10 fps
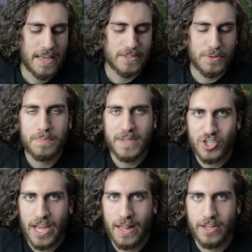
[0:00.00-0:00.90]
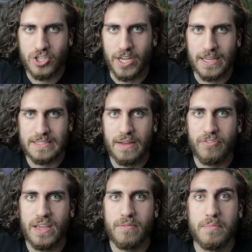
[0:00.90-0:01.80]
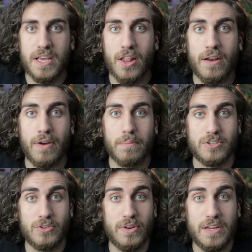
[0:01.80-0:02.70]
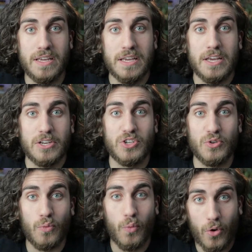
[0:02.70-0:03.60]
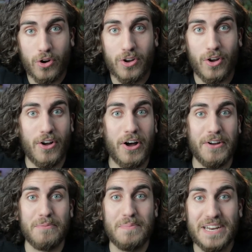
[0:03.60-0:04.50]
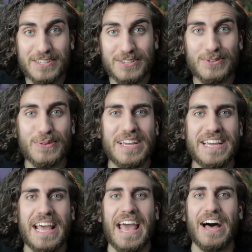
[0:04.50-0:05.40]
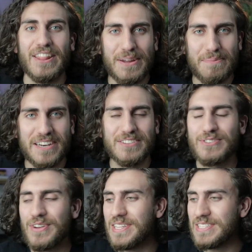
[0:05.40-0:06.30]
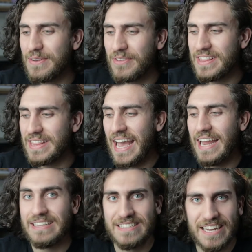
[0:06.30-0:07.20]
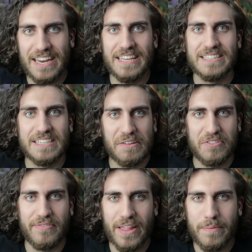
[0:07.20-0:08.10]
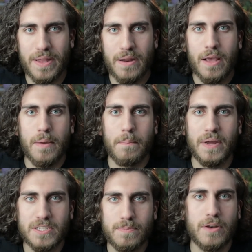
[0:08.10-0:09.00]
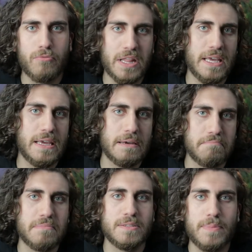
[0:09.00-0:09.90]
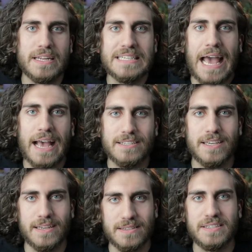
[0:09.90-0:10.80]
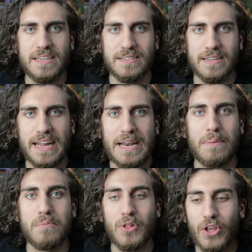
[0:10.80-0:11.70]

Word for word: So it's been challenging. It's definitely given me a lot of opportunity to work on ministry, online ministry and stuff like that and study and self-development, but it's been really, it's been a taxing season and I'm